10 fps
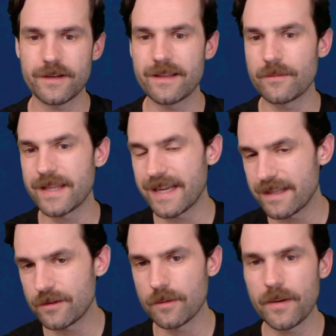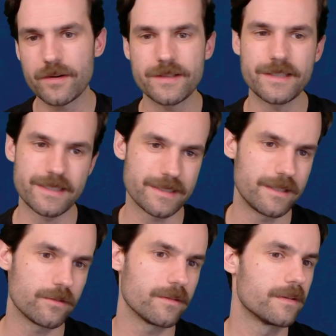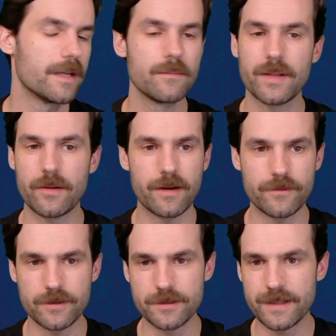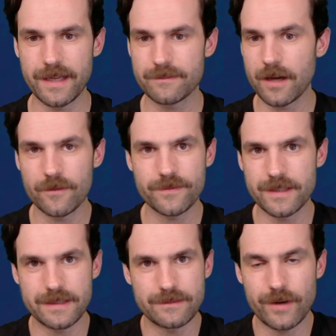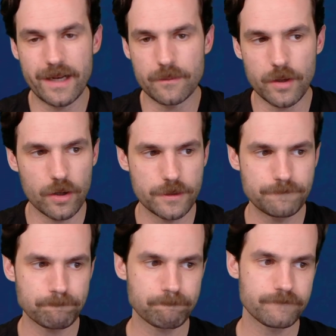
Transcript: and then when they hit your opponent, you get to either play whatever you get off the random card.